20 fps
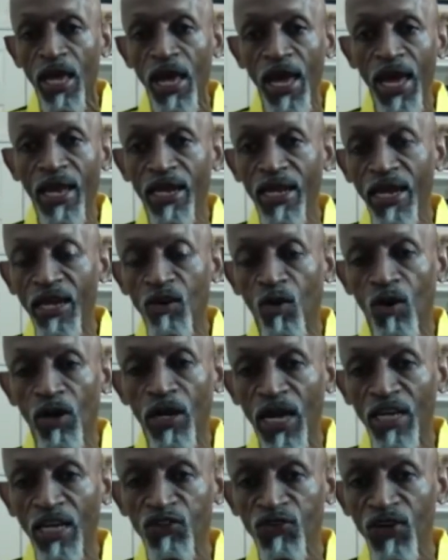And later on,
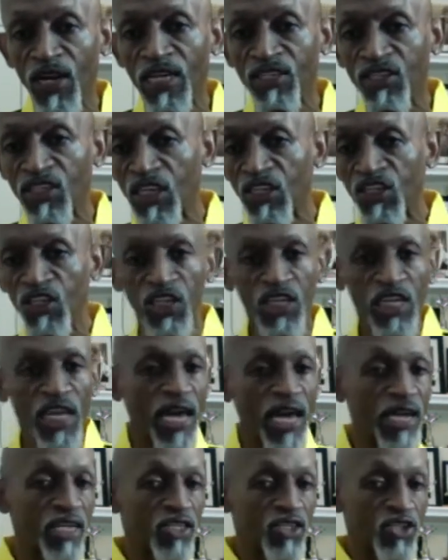I transitioned
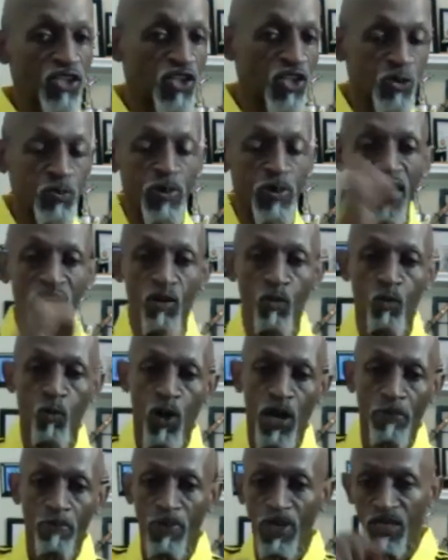that into spinning
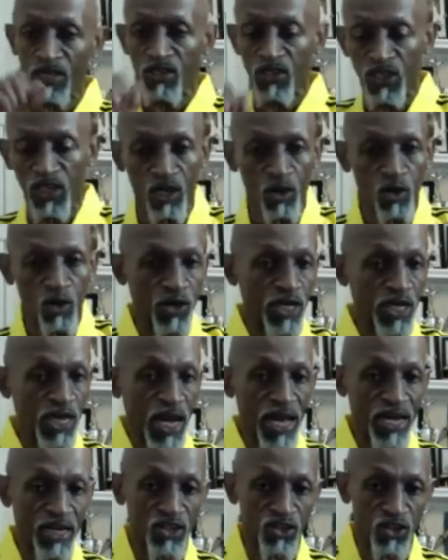weapons and learning
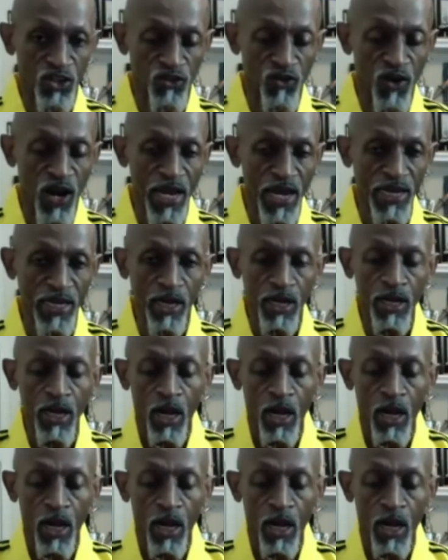how to strike.